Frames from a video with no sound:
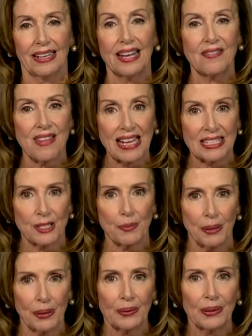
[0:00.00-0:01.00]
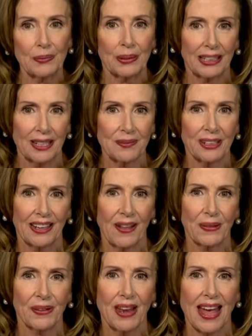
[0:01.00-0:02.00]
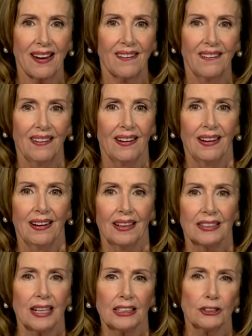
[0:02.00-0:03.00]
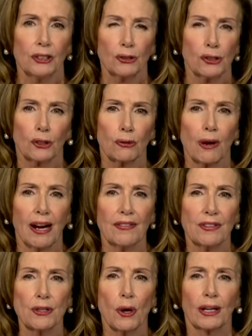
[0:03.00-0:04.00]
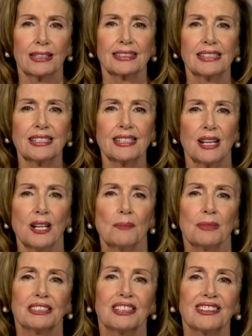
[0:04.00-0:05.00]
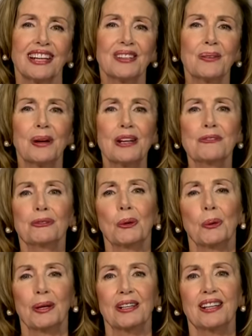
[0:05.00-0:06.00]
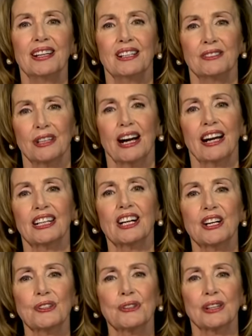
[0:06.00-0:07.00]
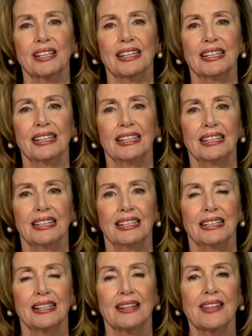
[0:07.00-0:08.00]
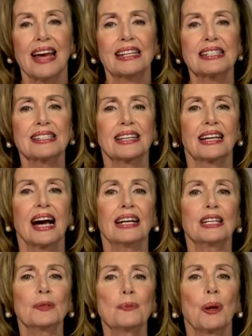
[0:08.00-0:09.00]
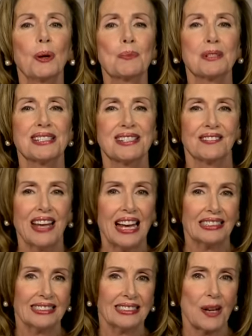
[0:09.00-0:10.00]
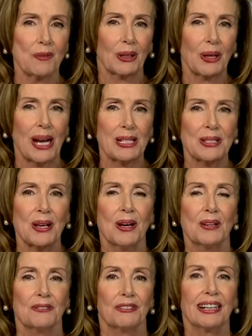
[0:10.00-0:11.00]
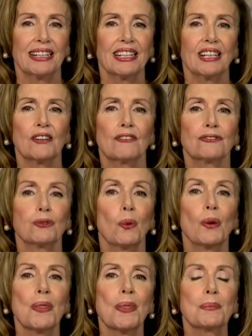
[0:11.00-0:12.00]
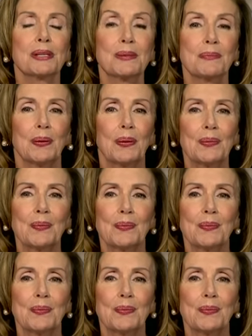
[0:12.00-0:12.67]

In that spirit, we come together now, not to decry the darkness, but to light a way forward for our country. That is the guiding purpose of House Democrats fighting for the people.